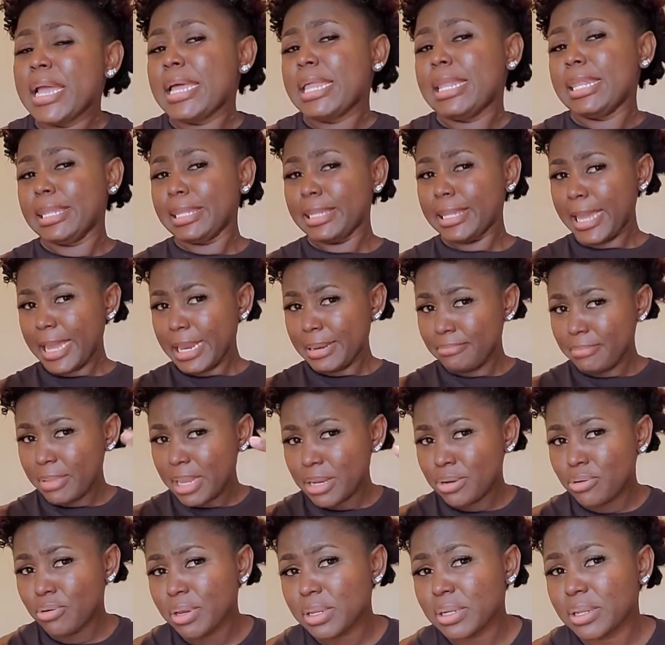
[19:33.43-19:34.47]
let
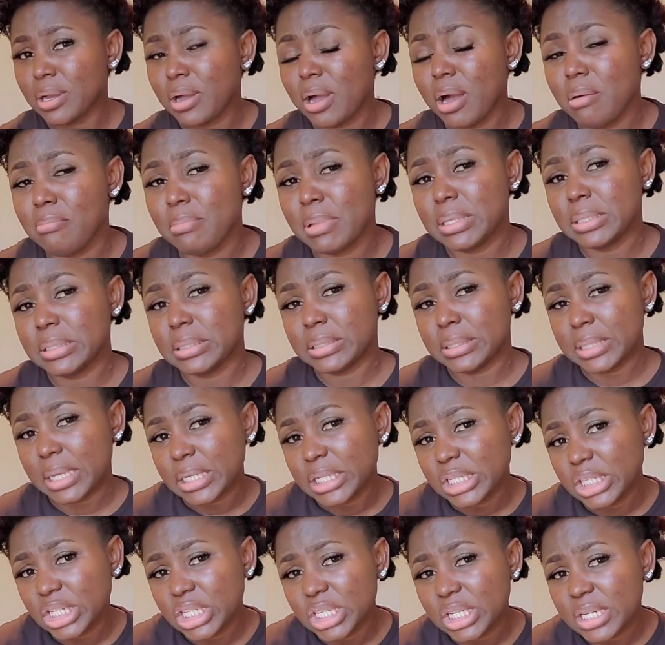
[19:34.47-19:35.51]
me know in the comment
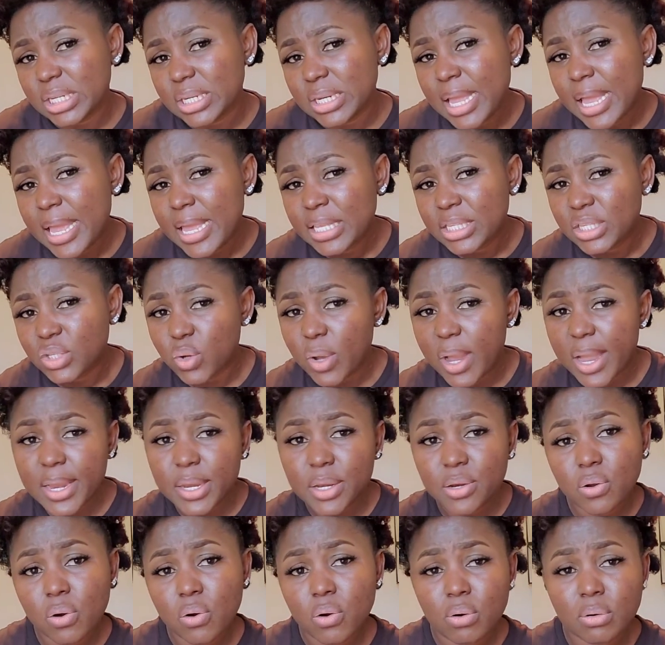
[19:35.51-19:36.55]
section so I
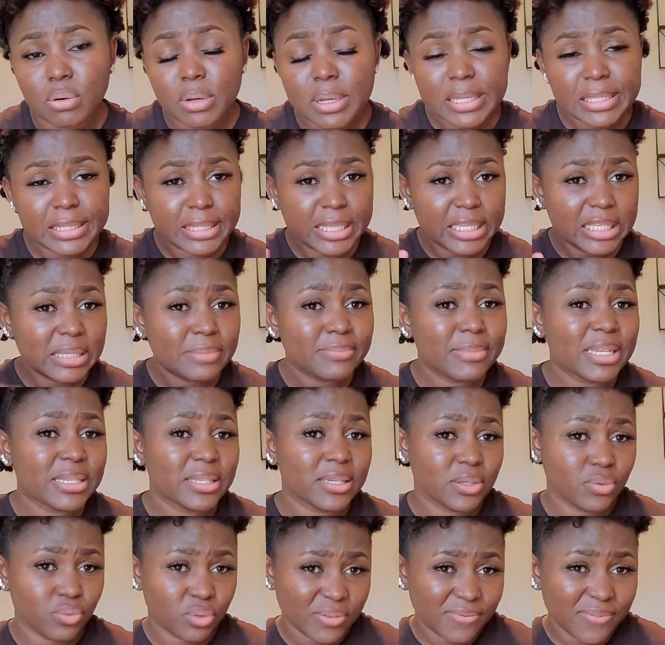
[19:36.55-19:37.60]
know this
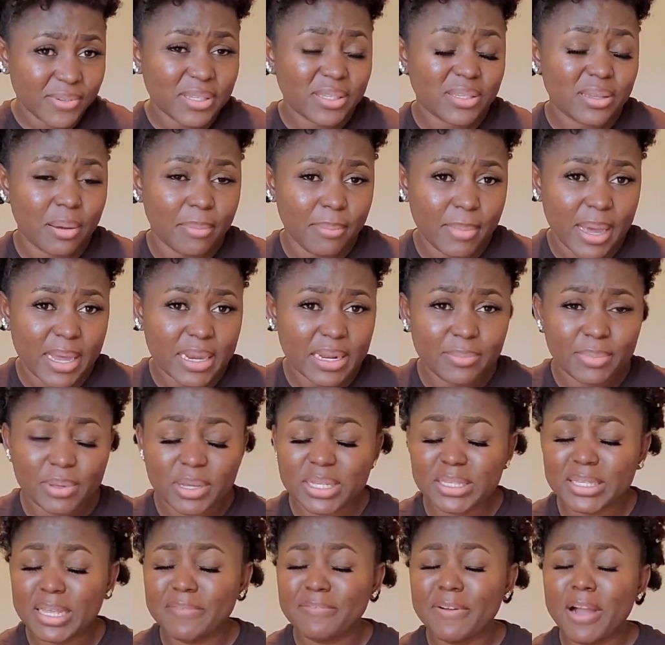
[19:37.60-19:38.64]
message was for somebody,
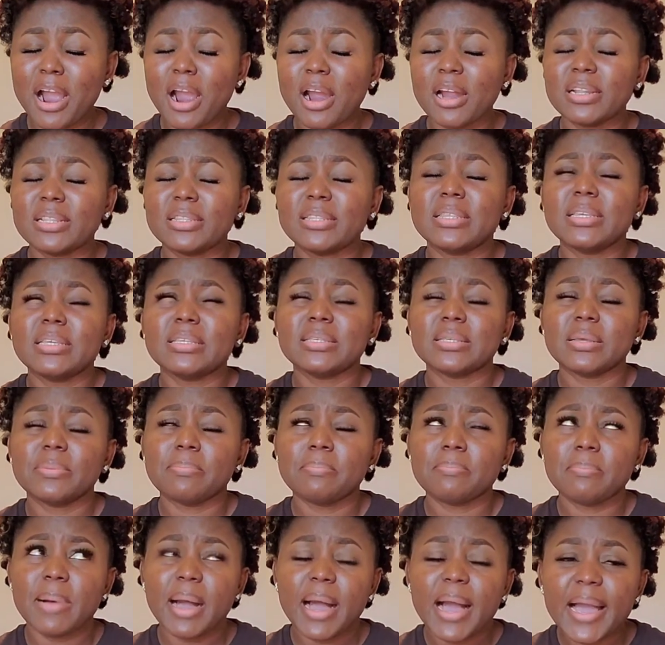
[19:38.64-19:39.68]
because I've had this in
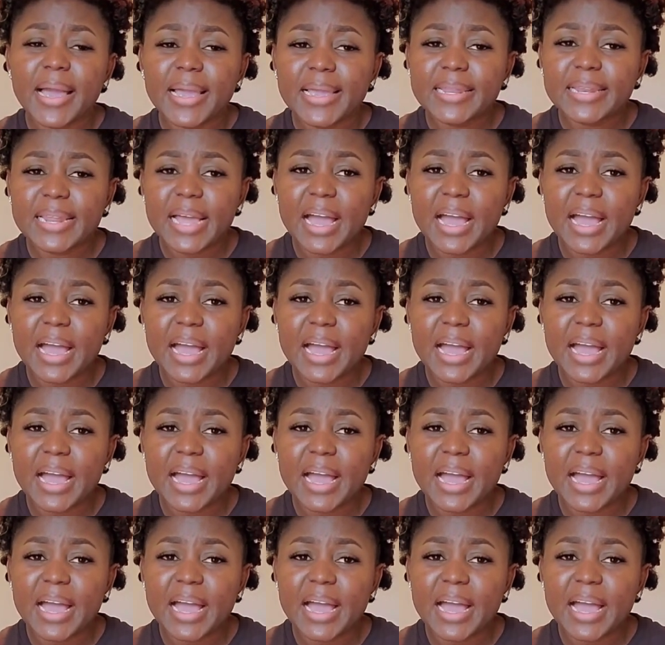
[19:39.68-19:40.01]
mind.